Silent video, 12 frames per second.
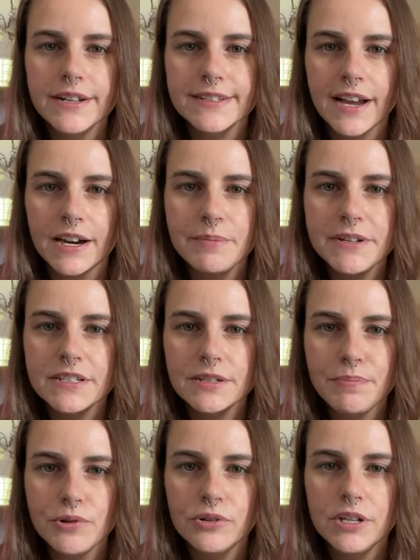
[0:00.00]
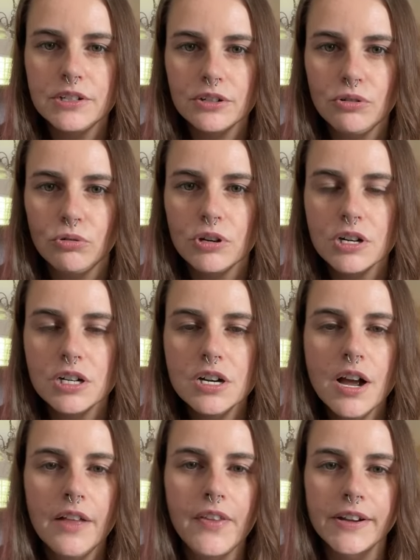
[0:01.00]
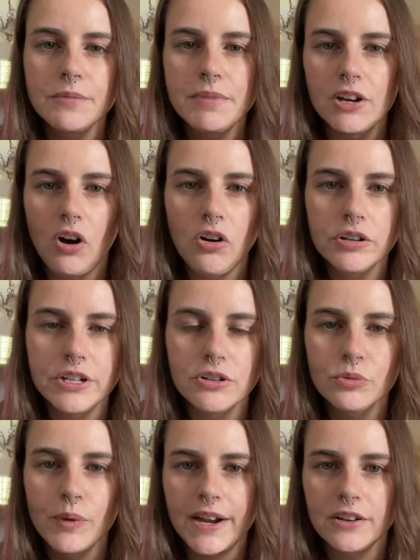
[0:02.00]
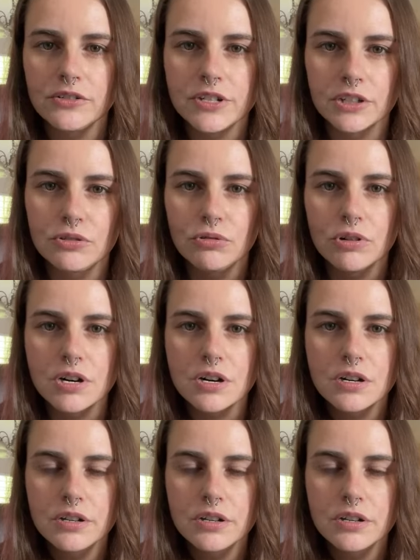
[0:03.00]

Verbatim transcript: It's got to be spooky decor that can be all year round decor.